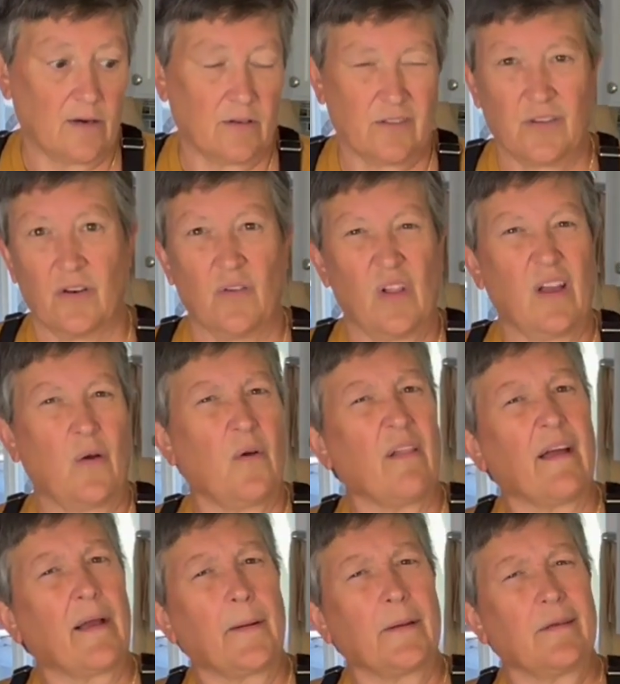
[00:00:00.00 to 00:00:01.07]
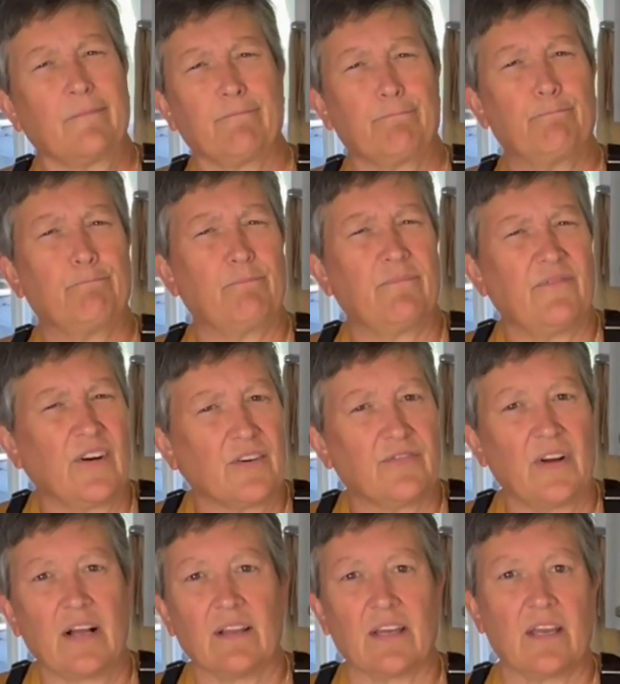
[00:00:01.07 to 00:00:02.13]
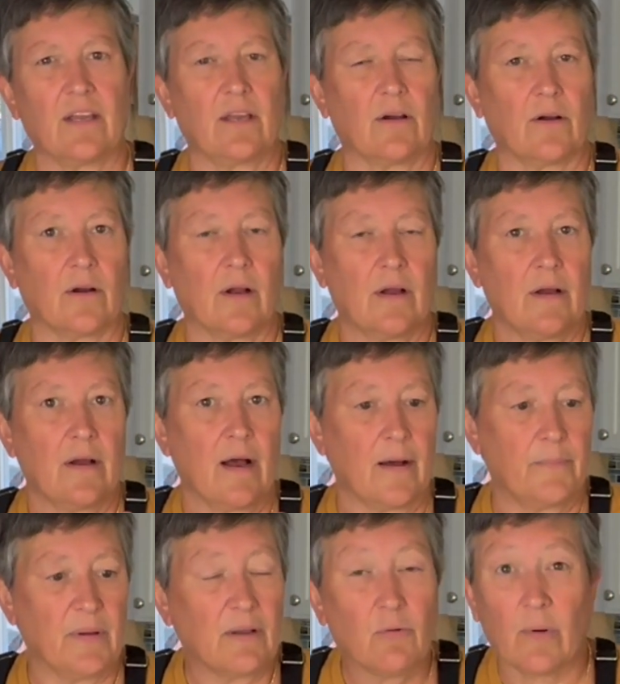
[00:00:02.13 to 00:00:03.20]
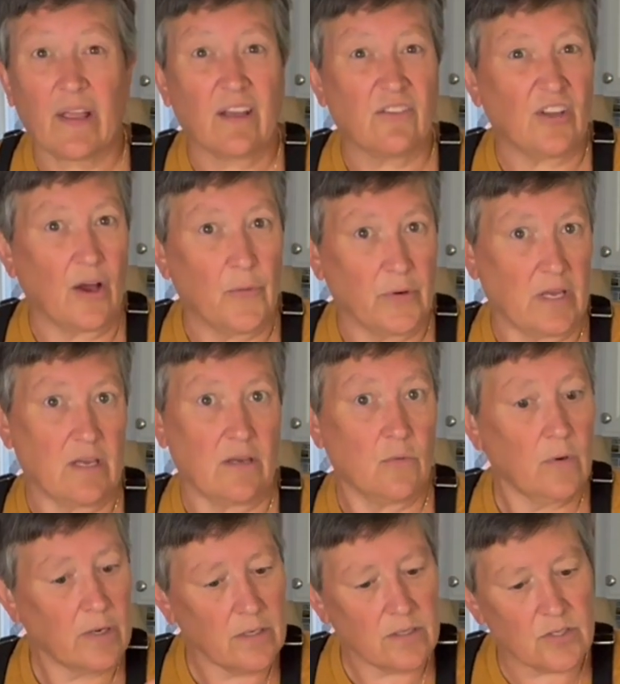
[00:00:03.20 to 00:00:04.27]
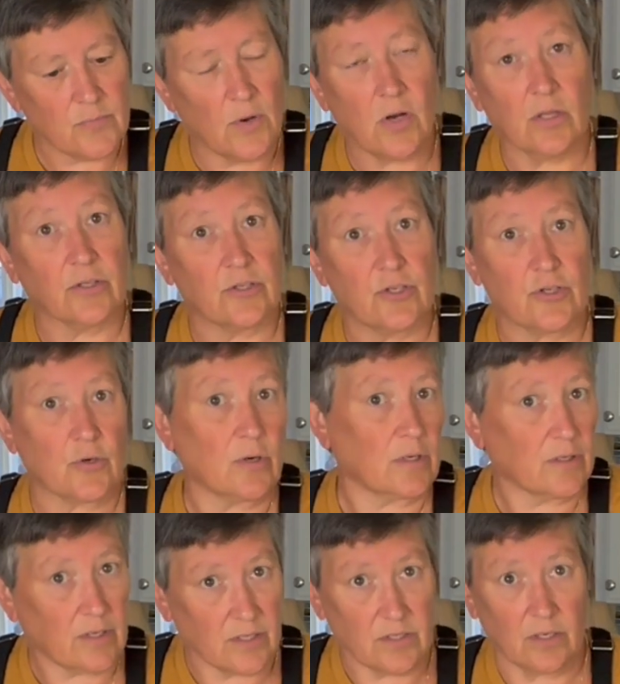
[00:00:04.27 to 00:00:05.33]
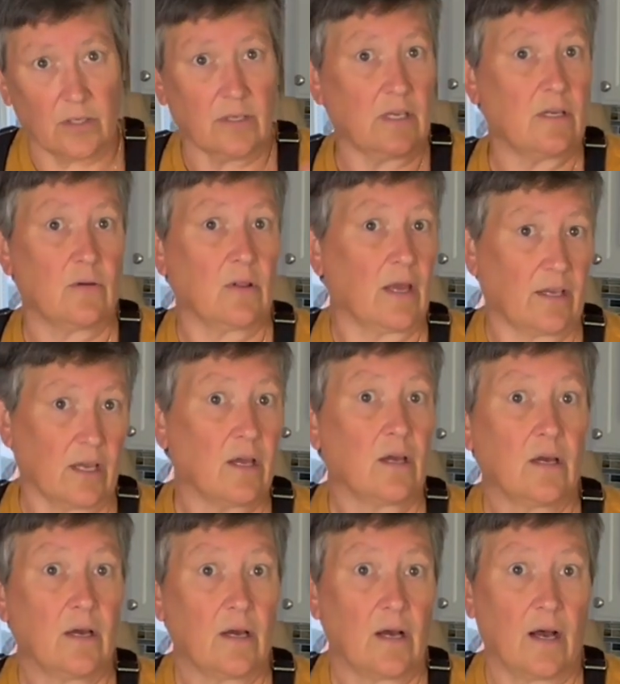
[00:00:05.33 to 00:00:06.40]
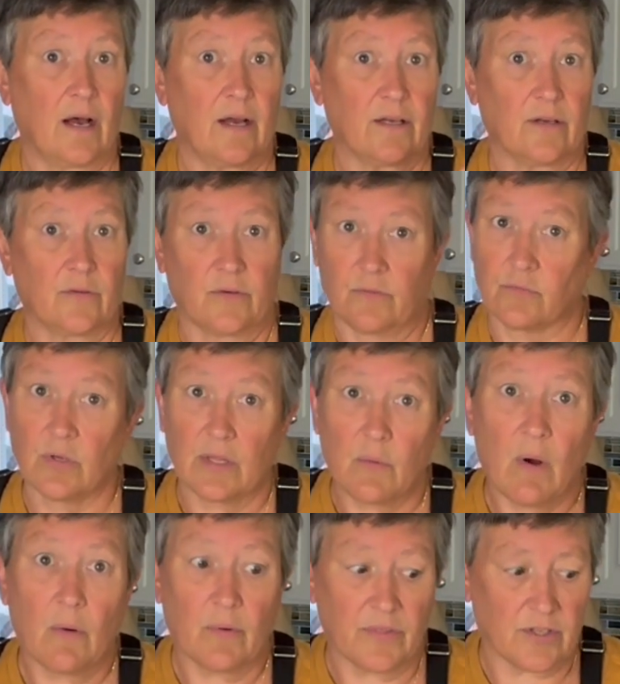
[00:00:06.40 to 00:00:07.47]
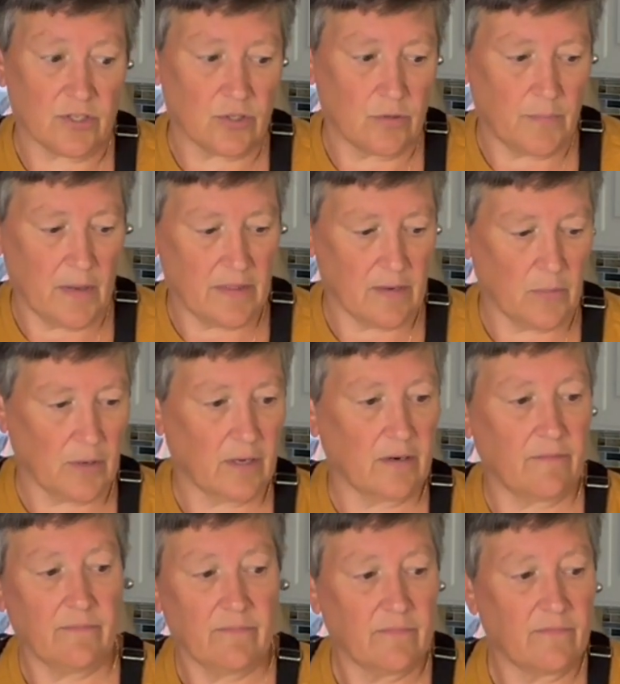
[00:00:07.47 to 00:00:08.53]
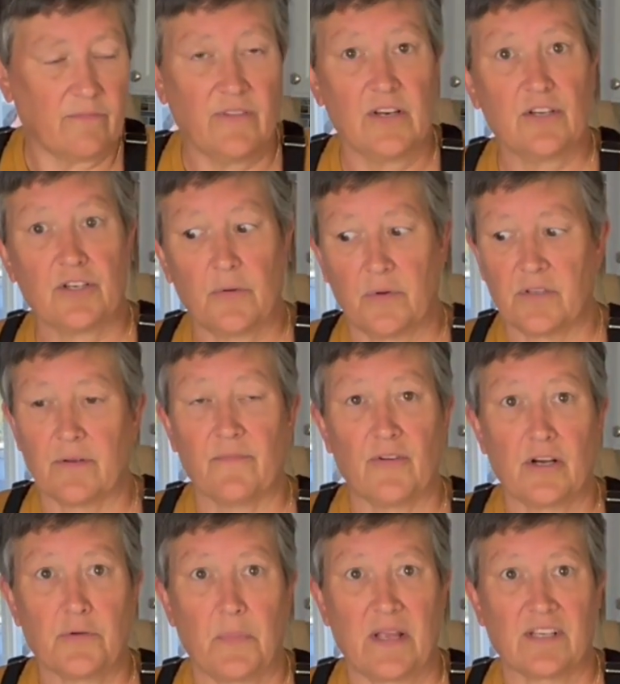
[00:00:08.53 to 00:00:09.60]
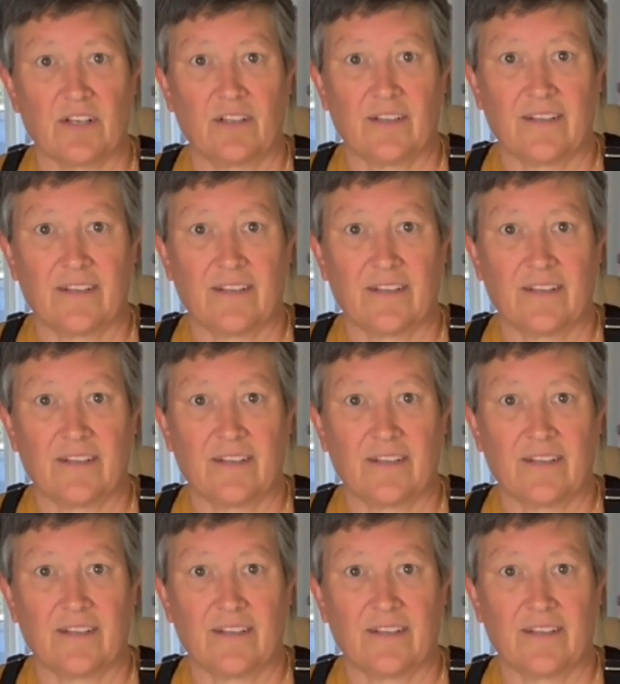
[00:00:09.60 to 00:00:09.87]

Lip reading: See, like farfalle or a big rigatoni. You want it small and short because it'll eat really well with the soup. And then we're going to finish it with some fresh basil.